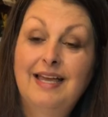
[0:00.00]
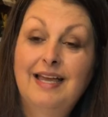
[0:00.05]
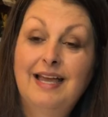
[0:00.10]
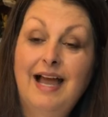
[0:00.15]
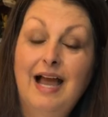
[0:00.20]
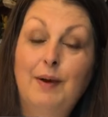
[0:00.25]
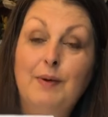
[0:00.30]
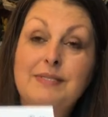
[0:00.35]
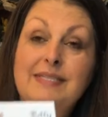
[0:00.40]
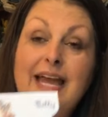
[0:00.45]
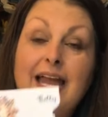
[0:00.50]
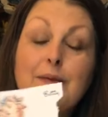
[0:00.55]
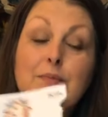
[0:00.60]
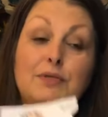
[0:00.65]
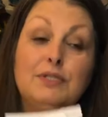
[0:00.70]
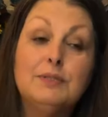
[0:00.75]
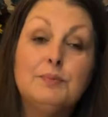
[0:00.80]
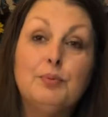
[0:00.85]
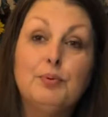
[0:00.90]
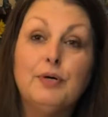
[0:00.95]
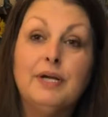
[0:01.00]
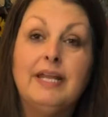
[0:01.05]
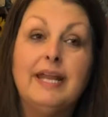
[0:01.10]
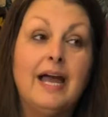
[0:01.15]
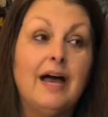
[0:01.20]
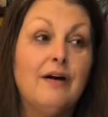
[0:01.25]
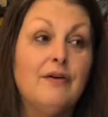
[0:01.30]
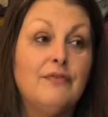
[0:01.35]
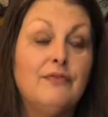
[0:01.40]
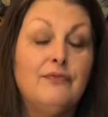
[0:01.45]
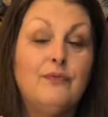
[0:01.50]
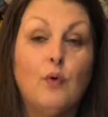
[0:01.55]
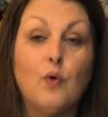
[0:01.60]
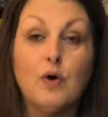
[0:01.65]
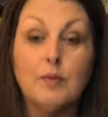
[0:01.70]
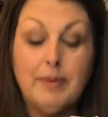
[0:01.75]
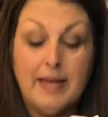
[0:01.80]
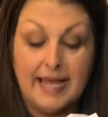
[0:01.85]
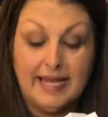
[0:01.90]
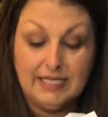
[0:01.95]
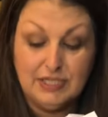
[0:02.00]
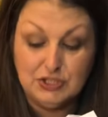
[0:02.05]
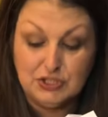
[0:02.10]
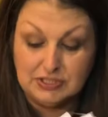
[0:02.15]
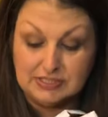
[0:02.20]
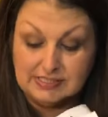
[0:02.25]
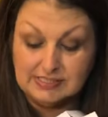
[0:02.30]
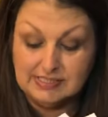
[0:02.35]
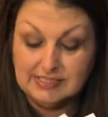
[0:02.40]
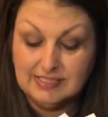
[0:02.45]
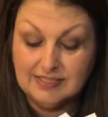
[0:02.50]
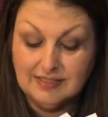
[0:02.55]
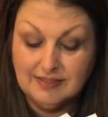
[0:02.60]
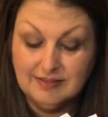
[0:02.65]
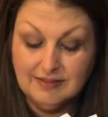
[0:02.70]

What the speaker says: I was able to print out 4 pages